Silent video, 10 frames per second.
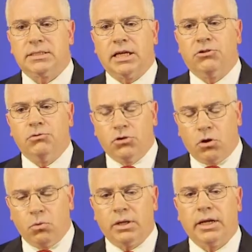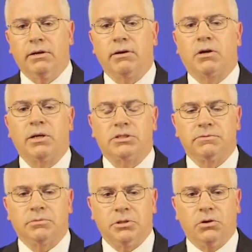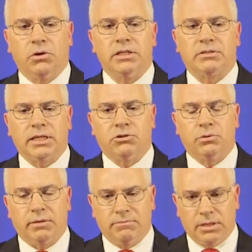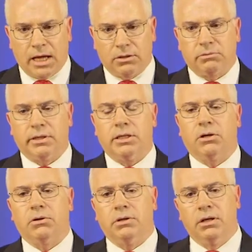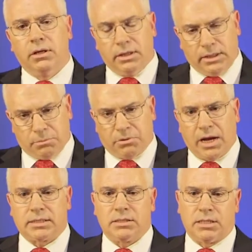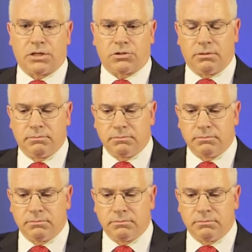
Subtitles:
that you don't want to hear a question from the audience that you have not already heard in the practice session.